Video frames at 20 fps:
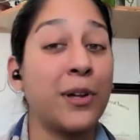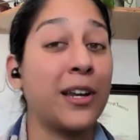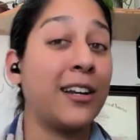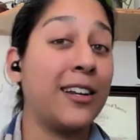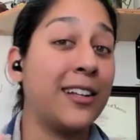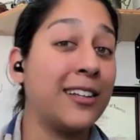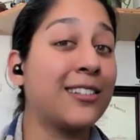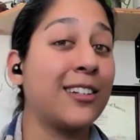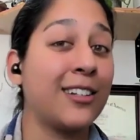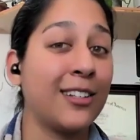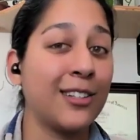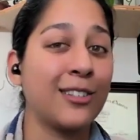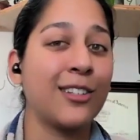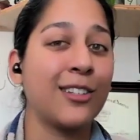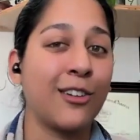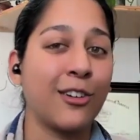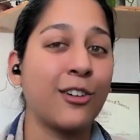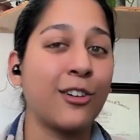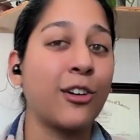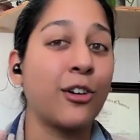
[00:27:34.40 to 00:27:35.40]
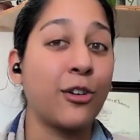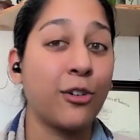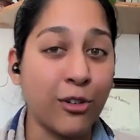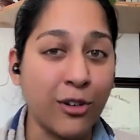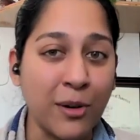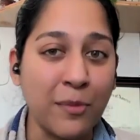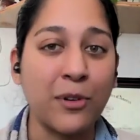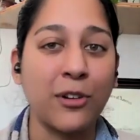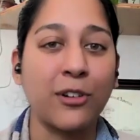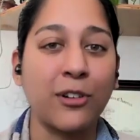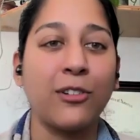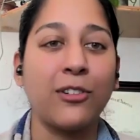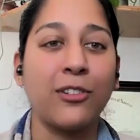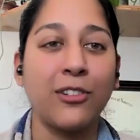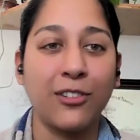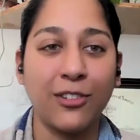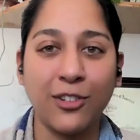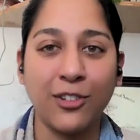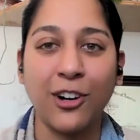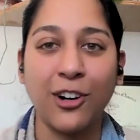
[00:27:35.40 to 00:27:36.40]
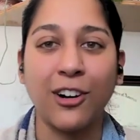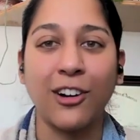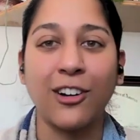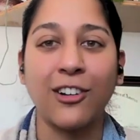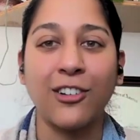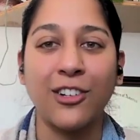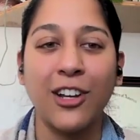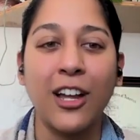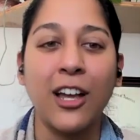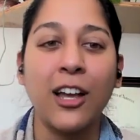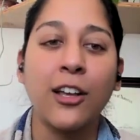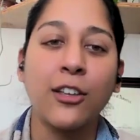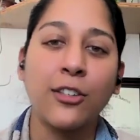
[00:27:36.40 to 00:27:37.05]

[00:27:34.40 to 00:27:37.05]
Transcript: but it is considered a criminal charge.